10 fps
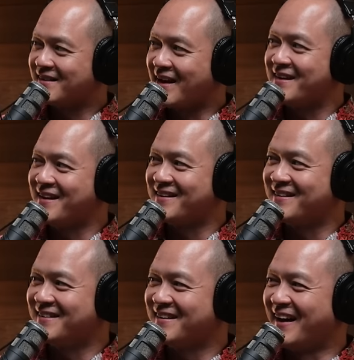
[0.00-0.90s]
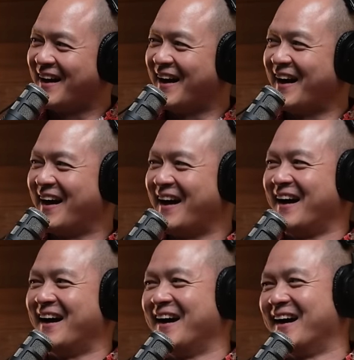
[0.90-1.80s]
Gladiator?
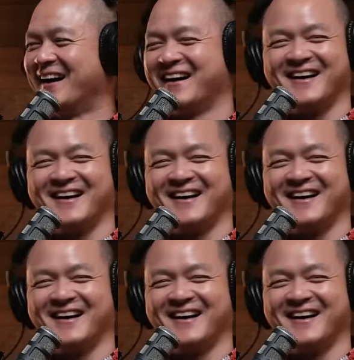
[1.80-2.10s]
Oh.